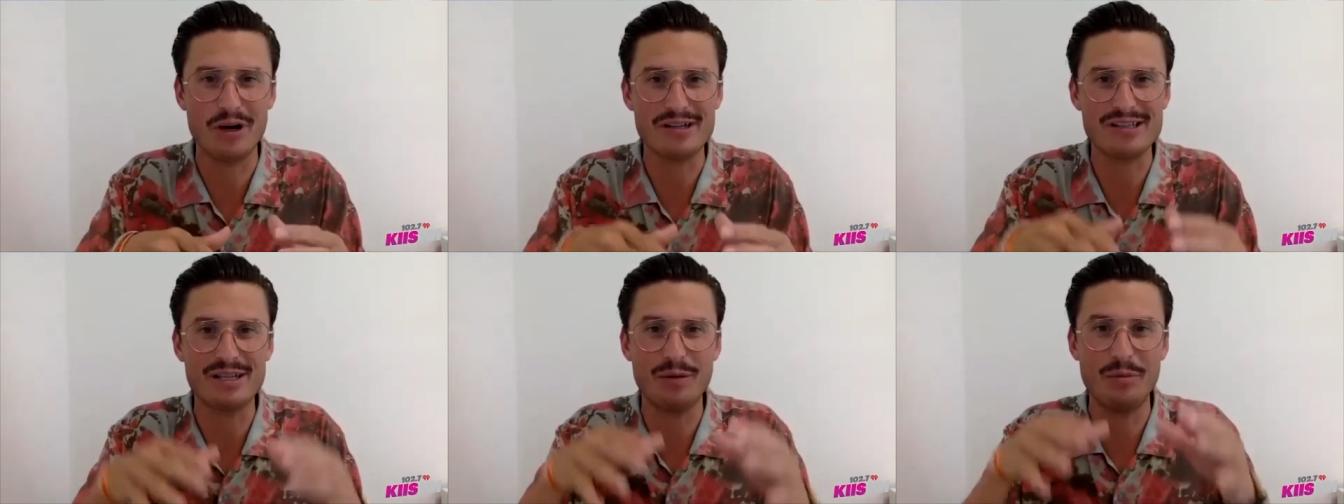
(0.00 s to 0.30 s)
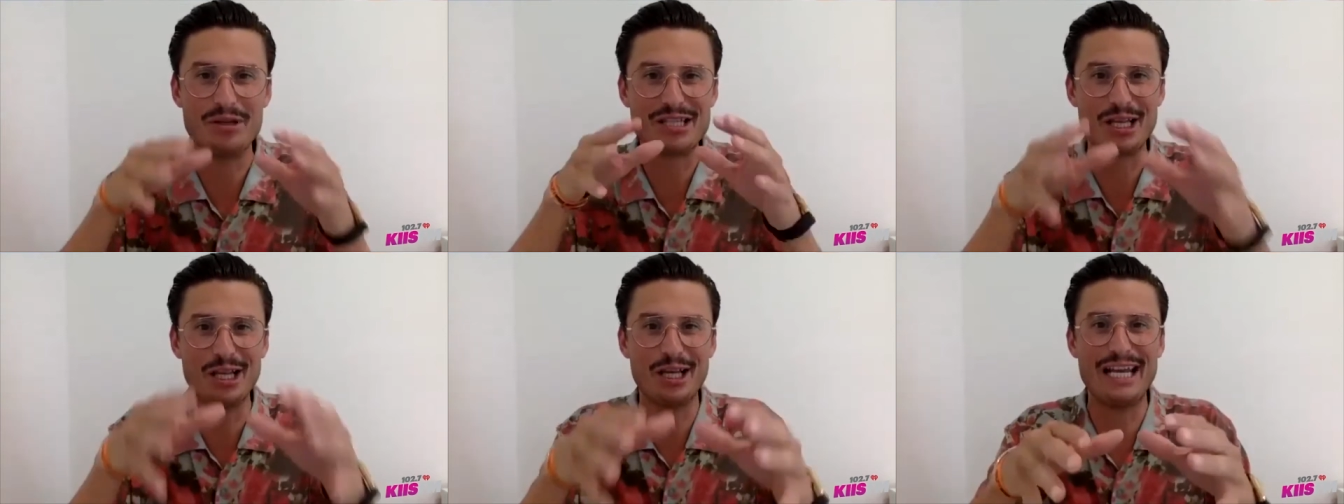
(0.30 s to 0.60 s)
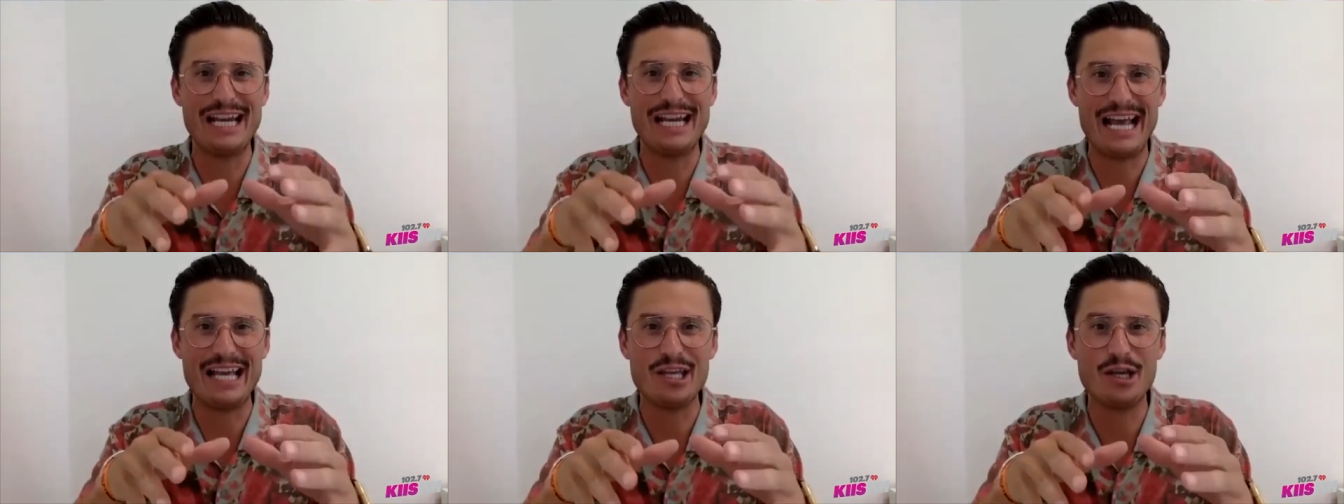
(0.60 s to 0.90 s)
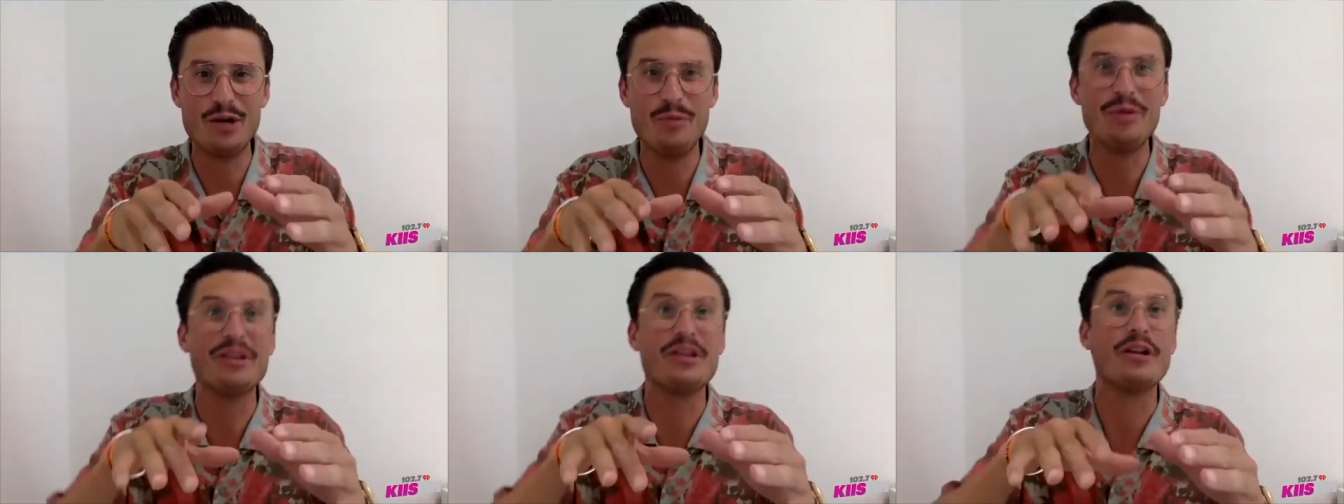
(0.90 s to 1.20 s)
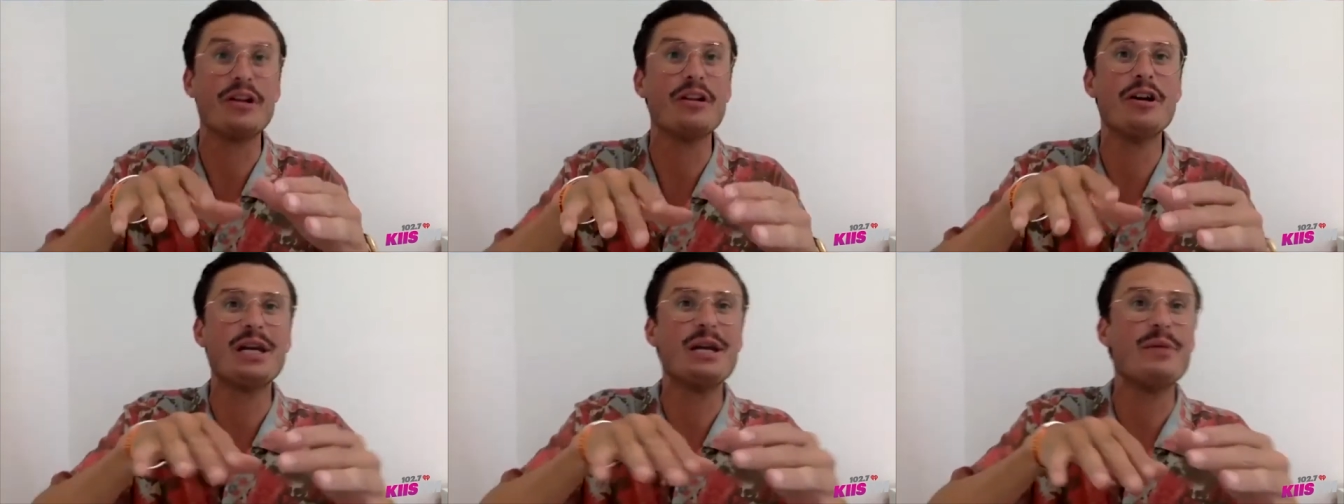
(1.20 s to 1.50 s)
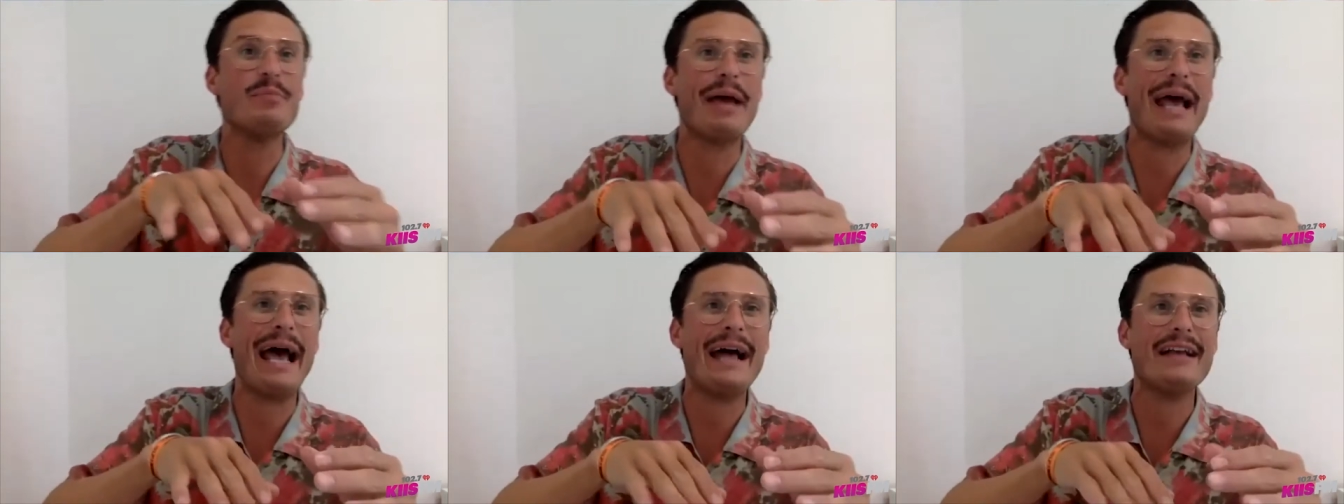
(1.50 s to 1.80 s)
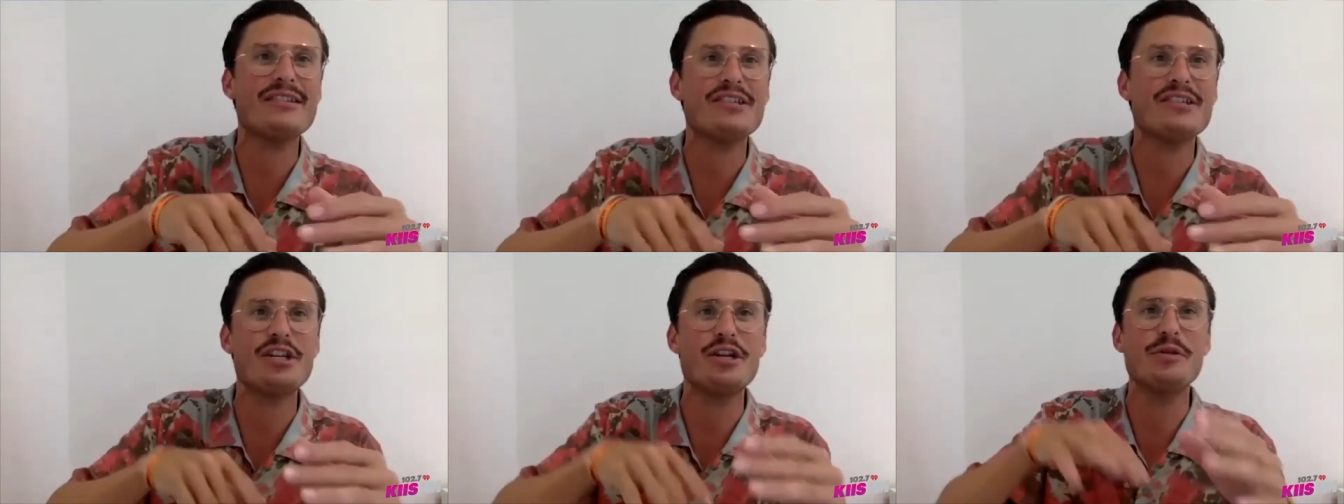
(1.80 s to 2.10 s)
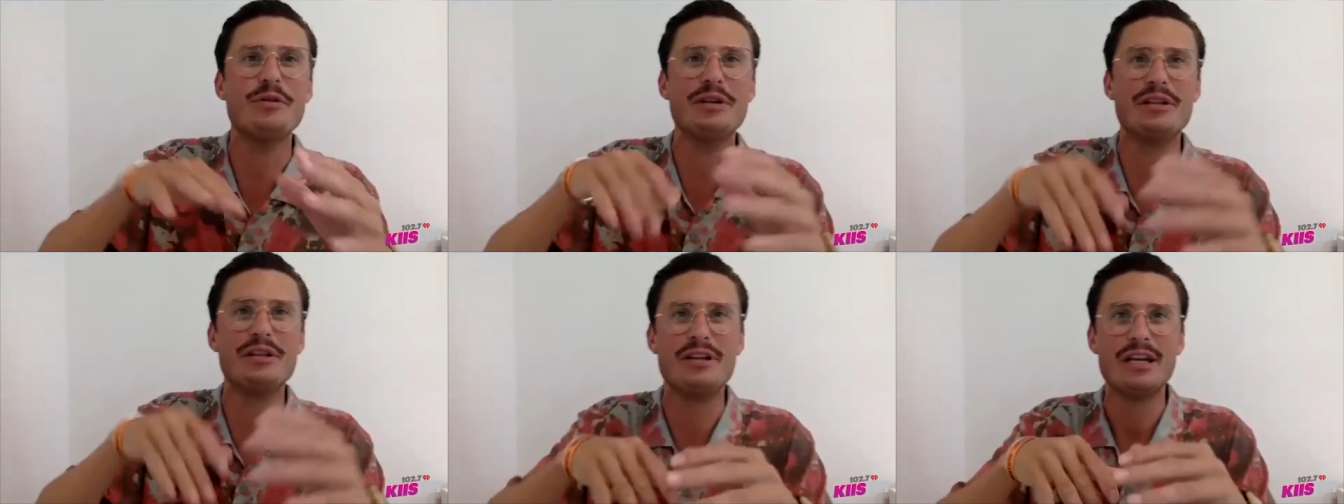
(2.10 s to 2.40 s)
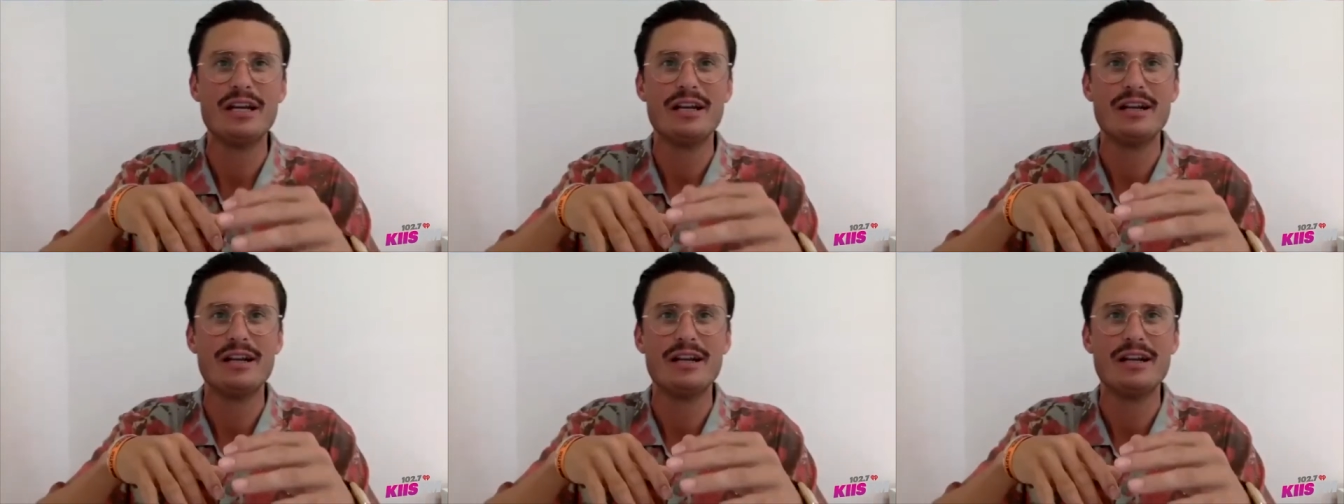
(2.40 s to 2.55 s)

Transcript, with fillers: someone's looking at you, but they're looking past you and